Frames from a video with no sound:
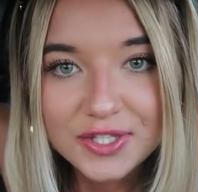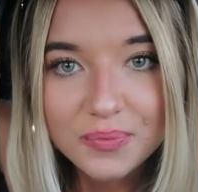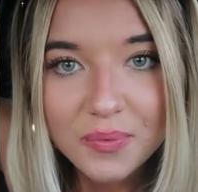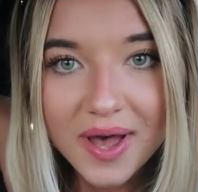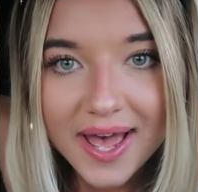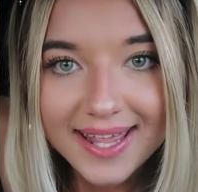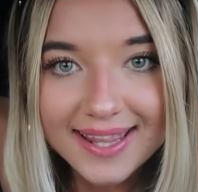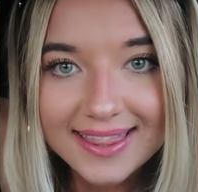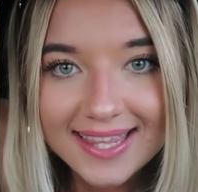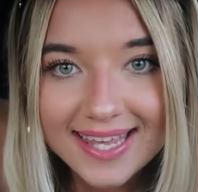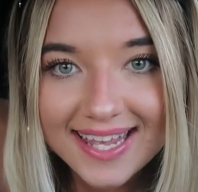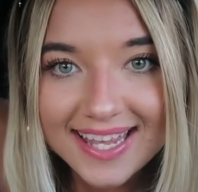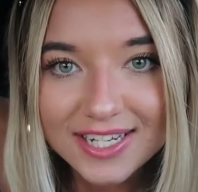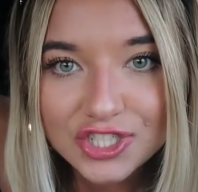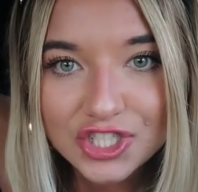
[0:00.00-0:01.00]
is what
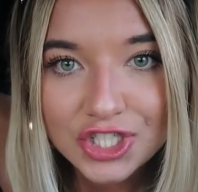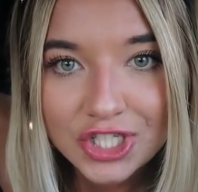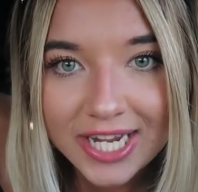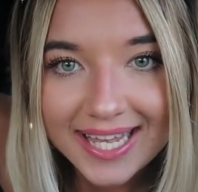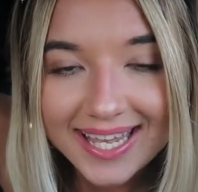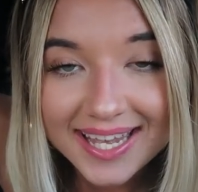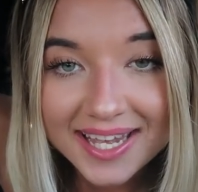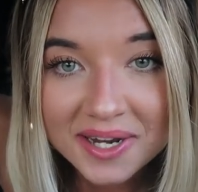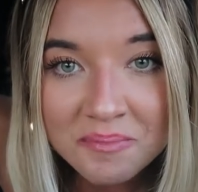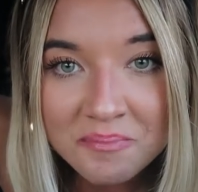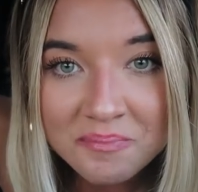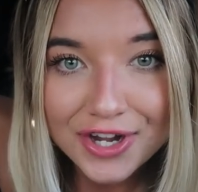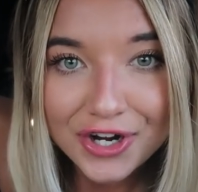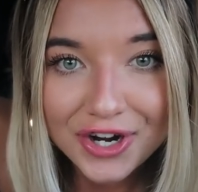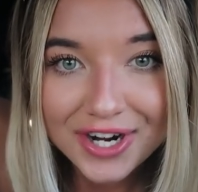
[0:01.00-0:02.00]
the
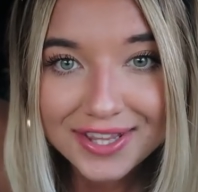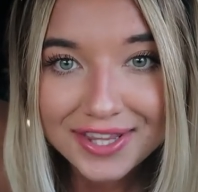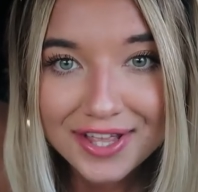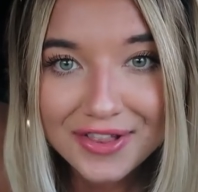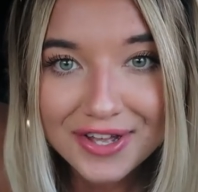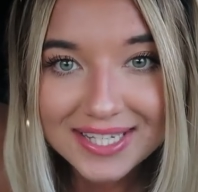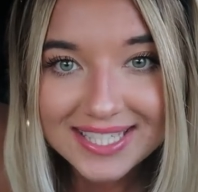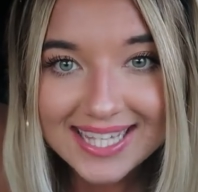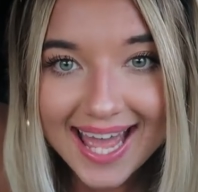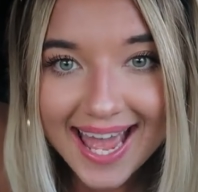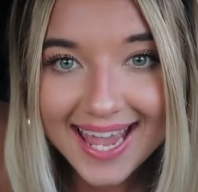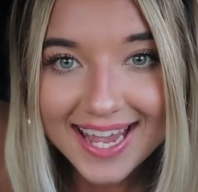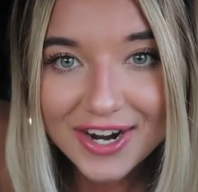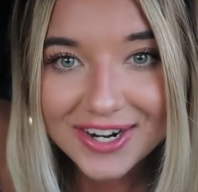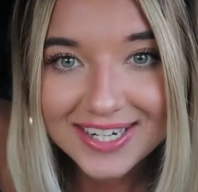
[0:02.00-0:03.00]
chicken currently looks
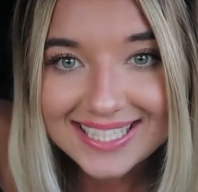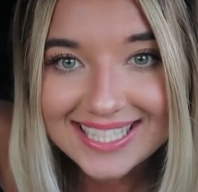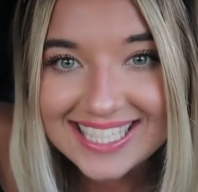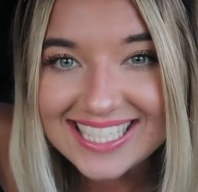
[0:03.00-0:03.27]
like. Current